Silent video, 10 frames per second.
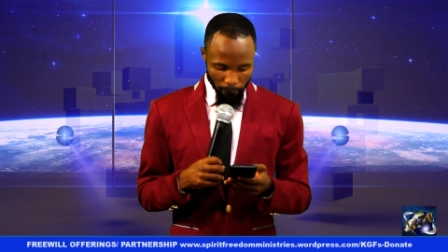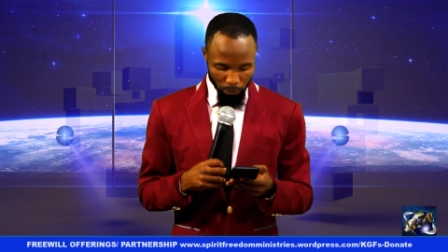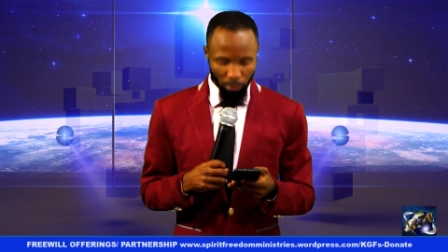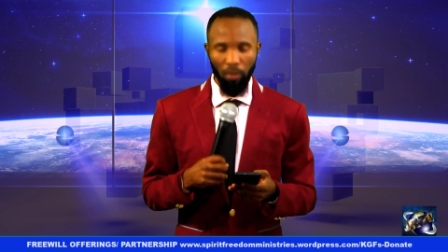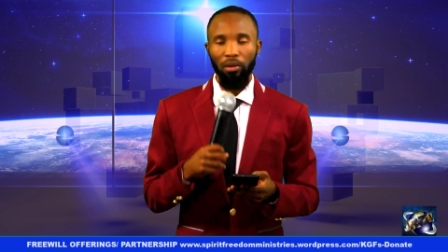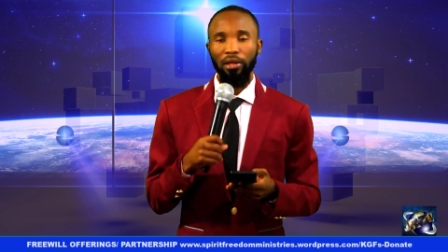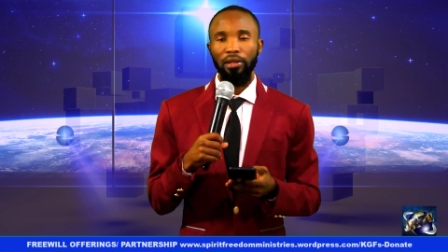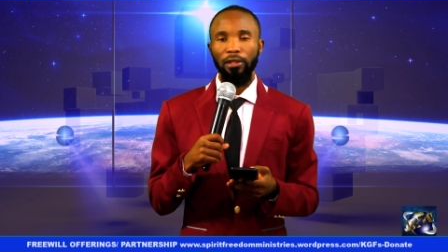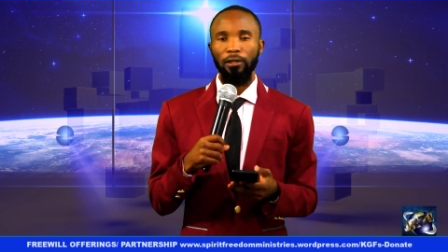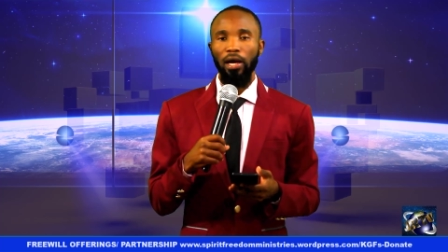
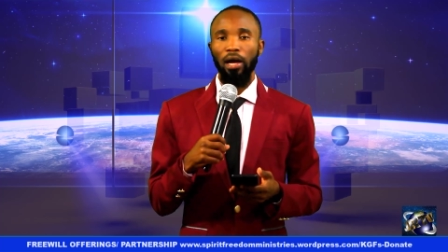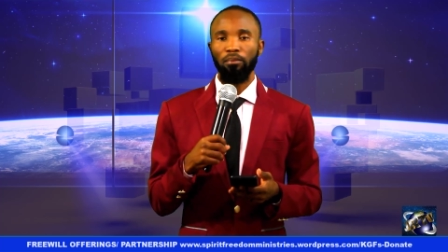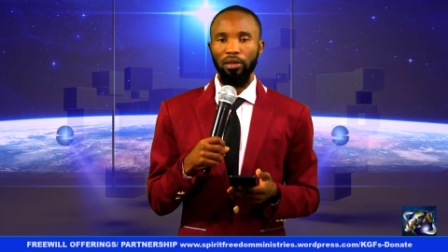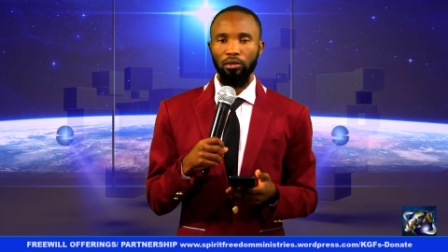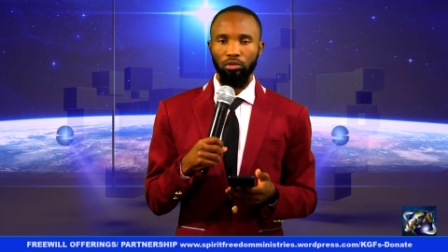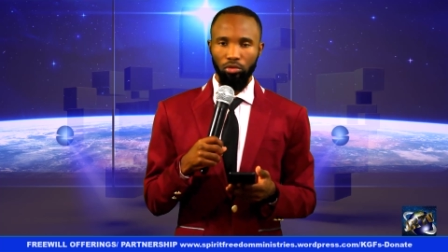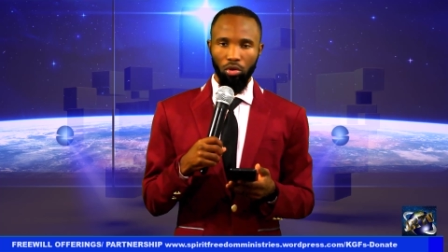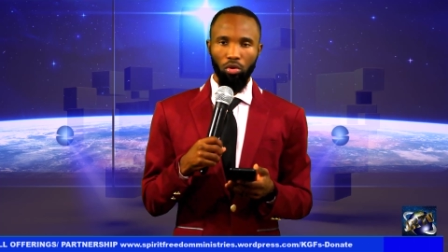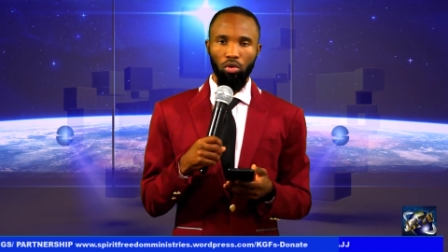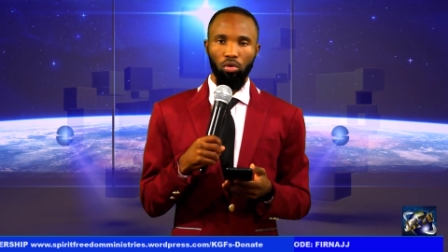probably happened,
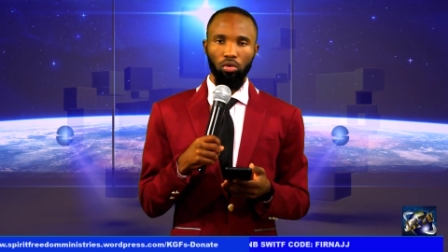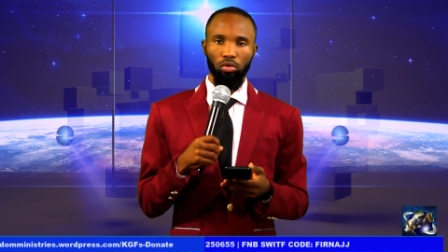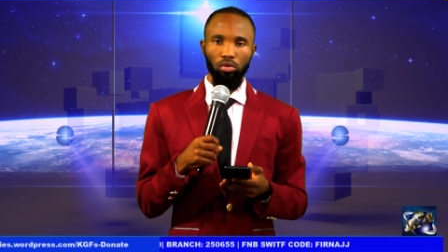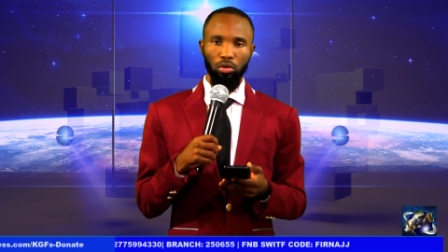or